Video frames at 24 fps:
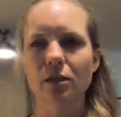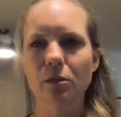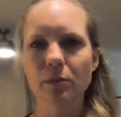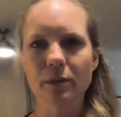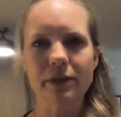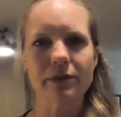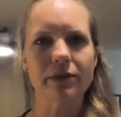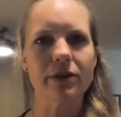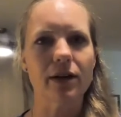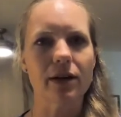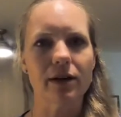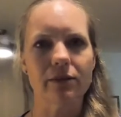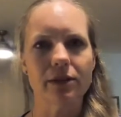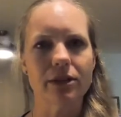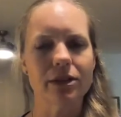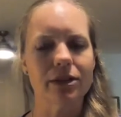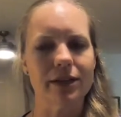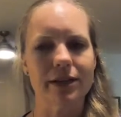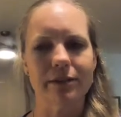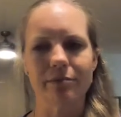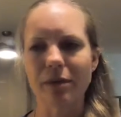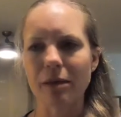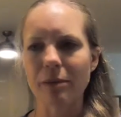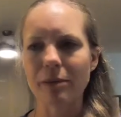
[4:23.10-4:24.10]
of coverage,
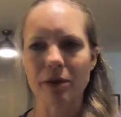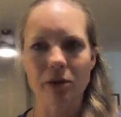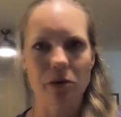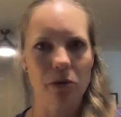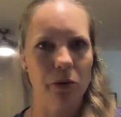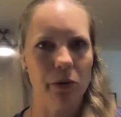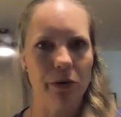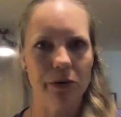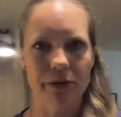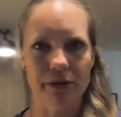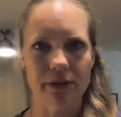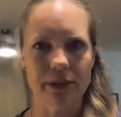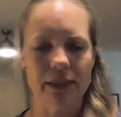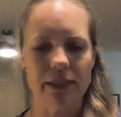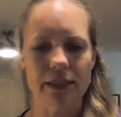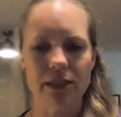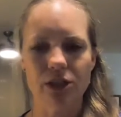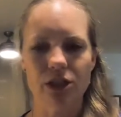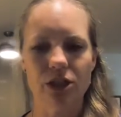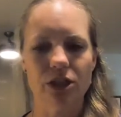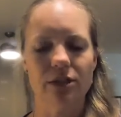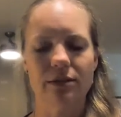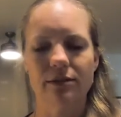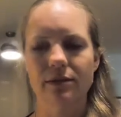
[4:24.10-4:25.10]
like maybe a 1/4
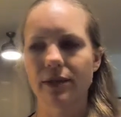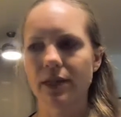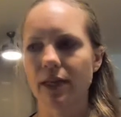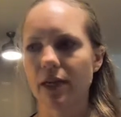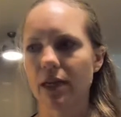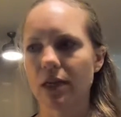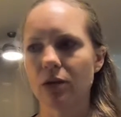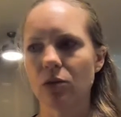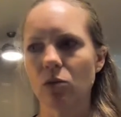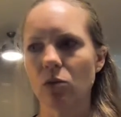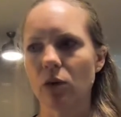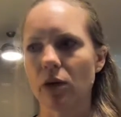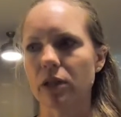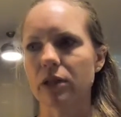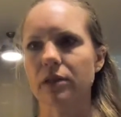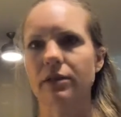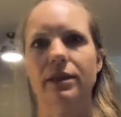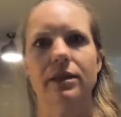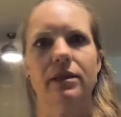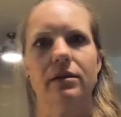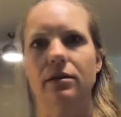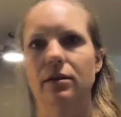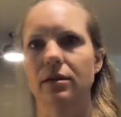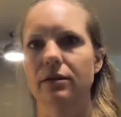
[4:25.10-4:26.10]
inch, and water it,
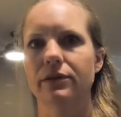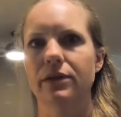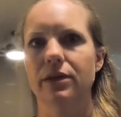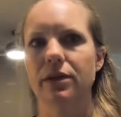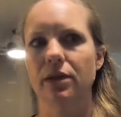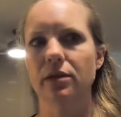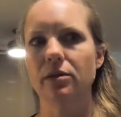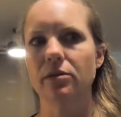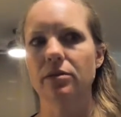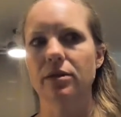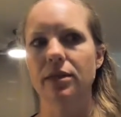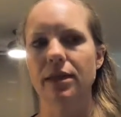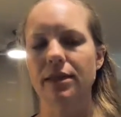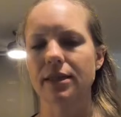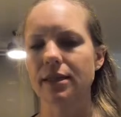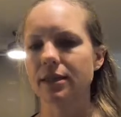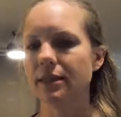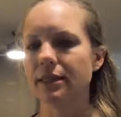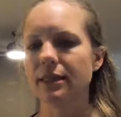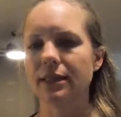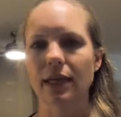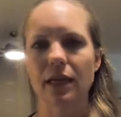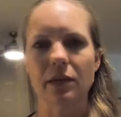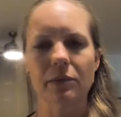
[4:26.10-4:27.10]
and off it goes. I did the
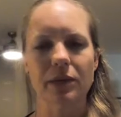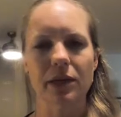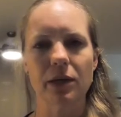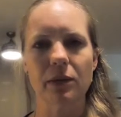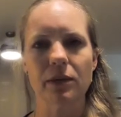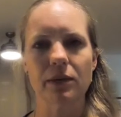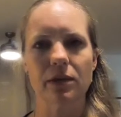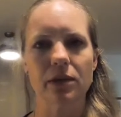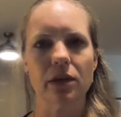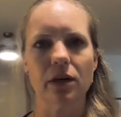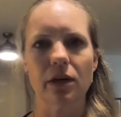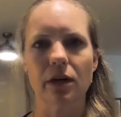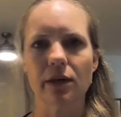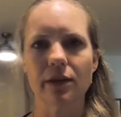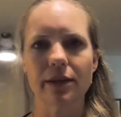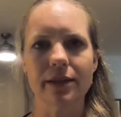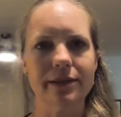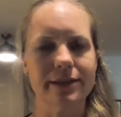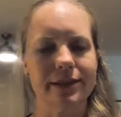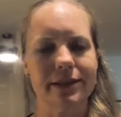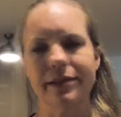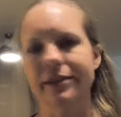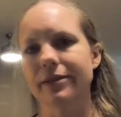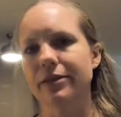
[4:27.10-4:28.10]
same thing with the
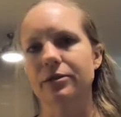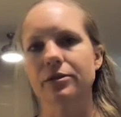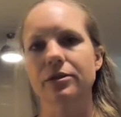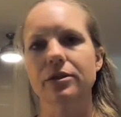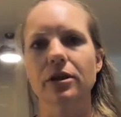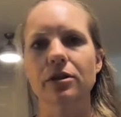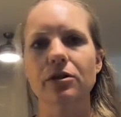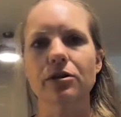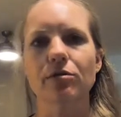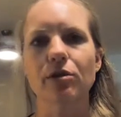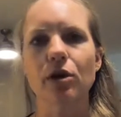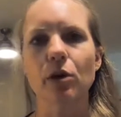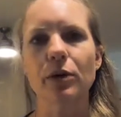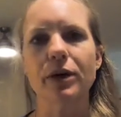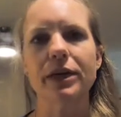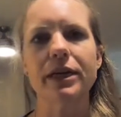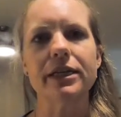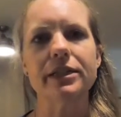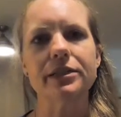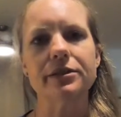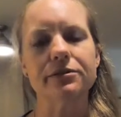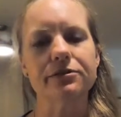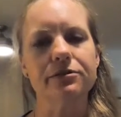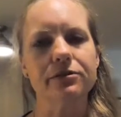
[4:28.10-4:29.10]
garlics that start growing
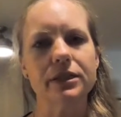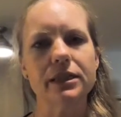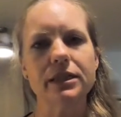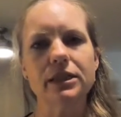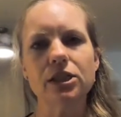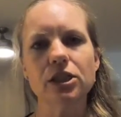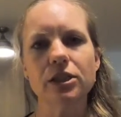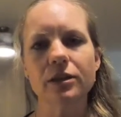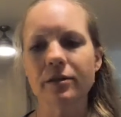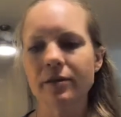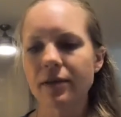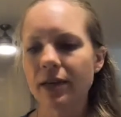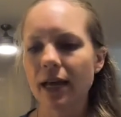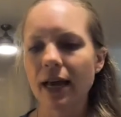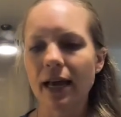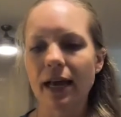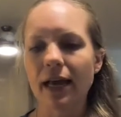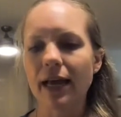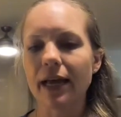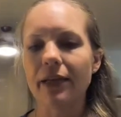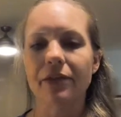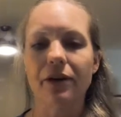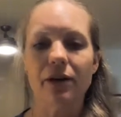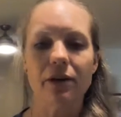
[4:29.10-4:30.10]
in your fridge,
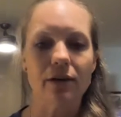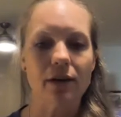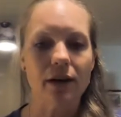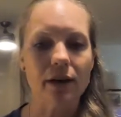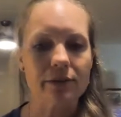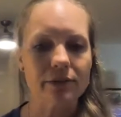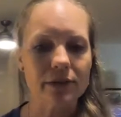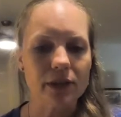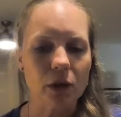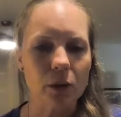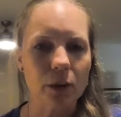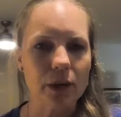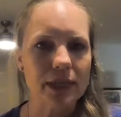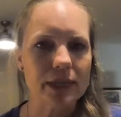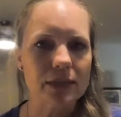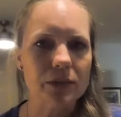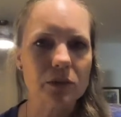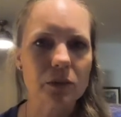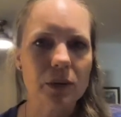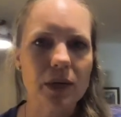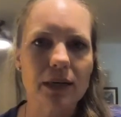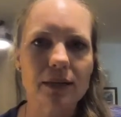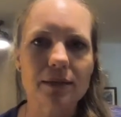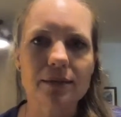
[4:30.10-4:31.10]
and they're off going as
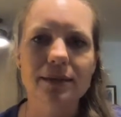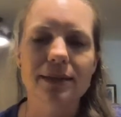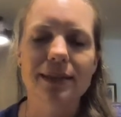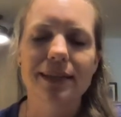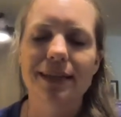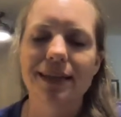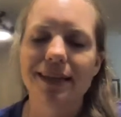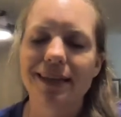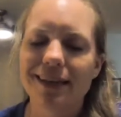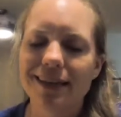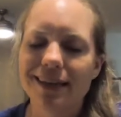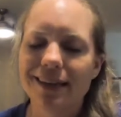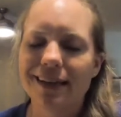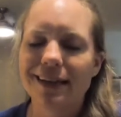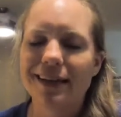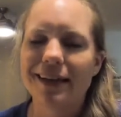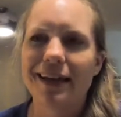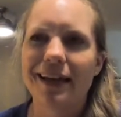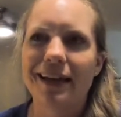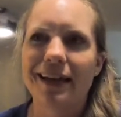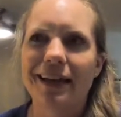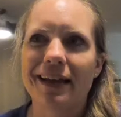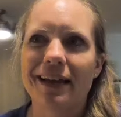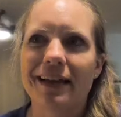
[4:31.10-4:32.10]
well.
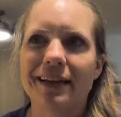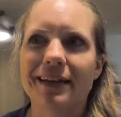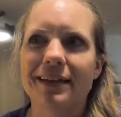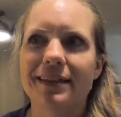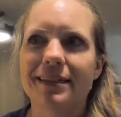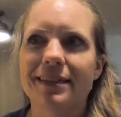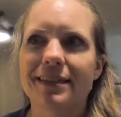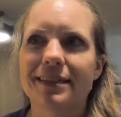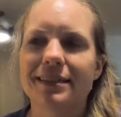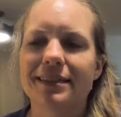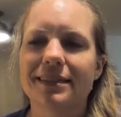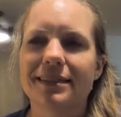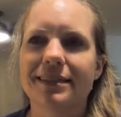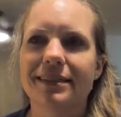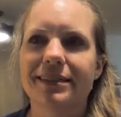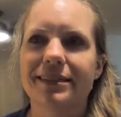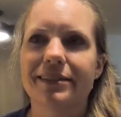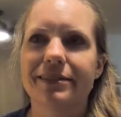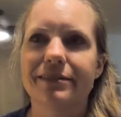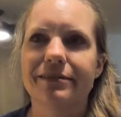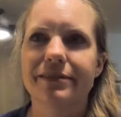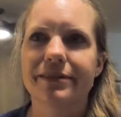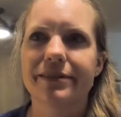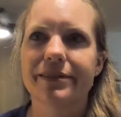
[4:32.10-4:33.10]
And
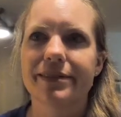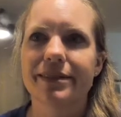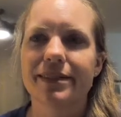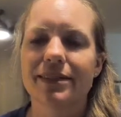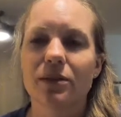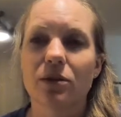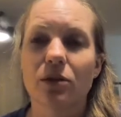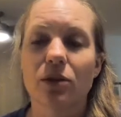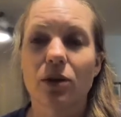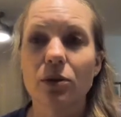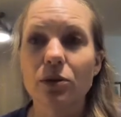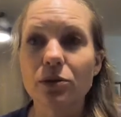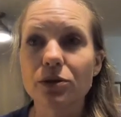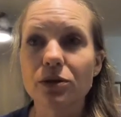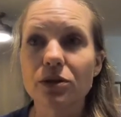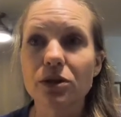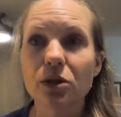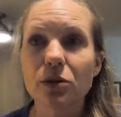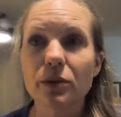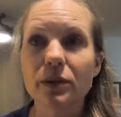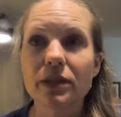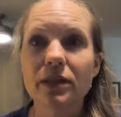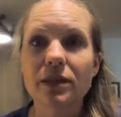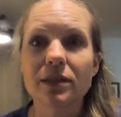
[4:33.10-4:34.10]
so those are
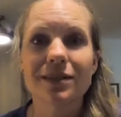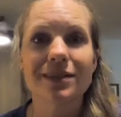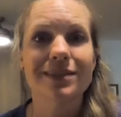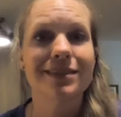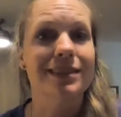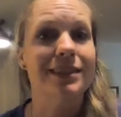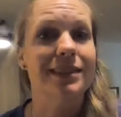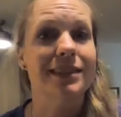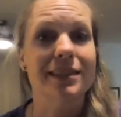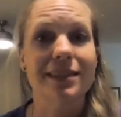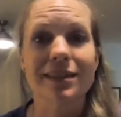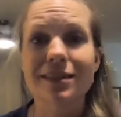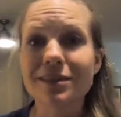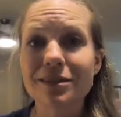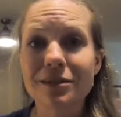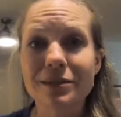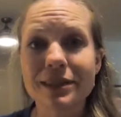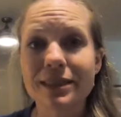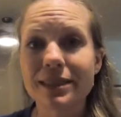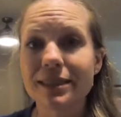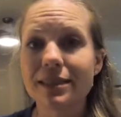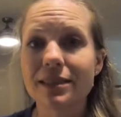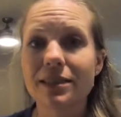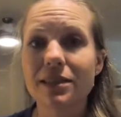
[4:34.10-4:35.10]
doing good. The
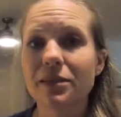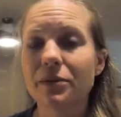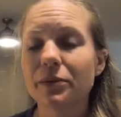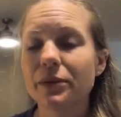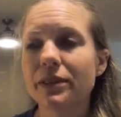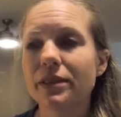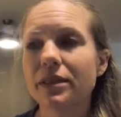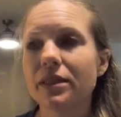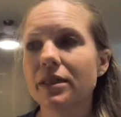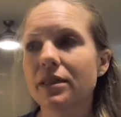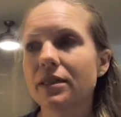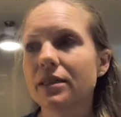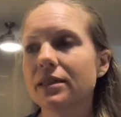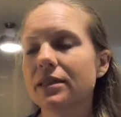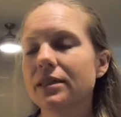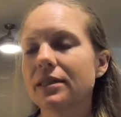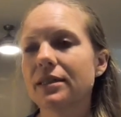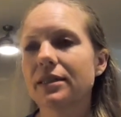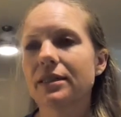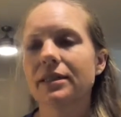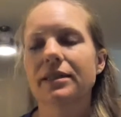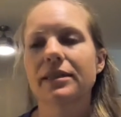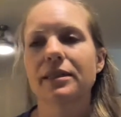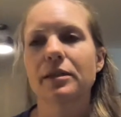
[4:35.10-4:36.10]
celery is doing
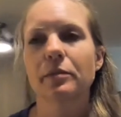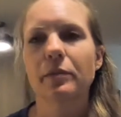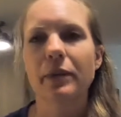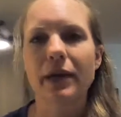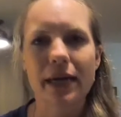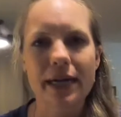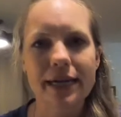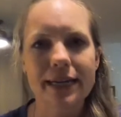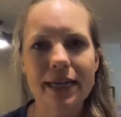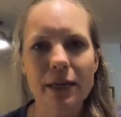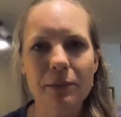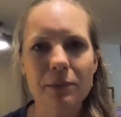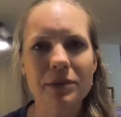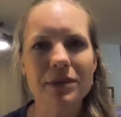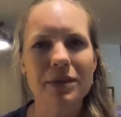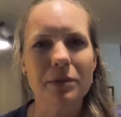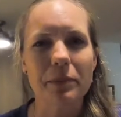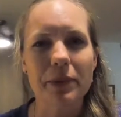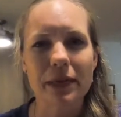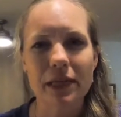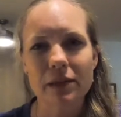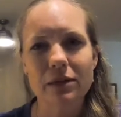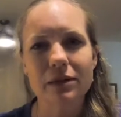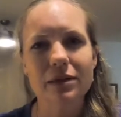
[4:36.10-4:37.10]
good. The pineapples,
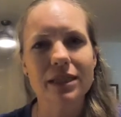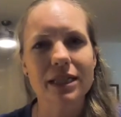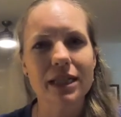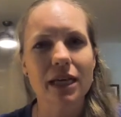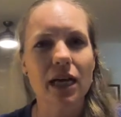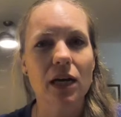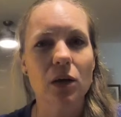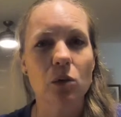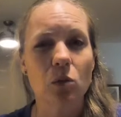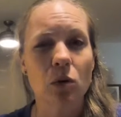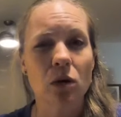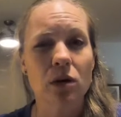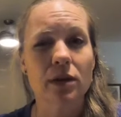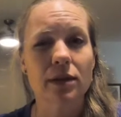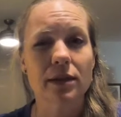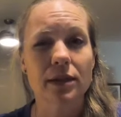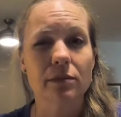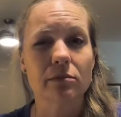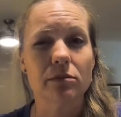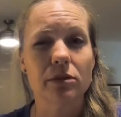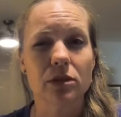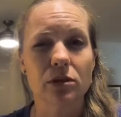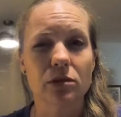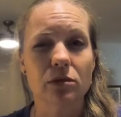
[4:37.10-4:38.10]
apparently I watered
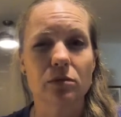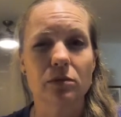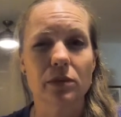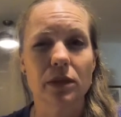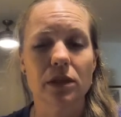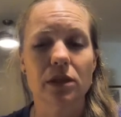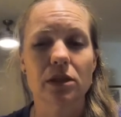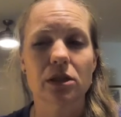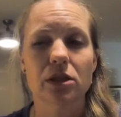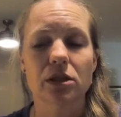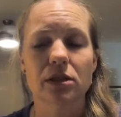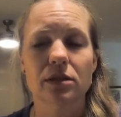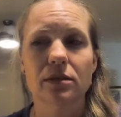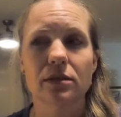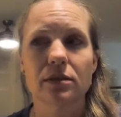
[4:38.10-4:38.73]
them too much.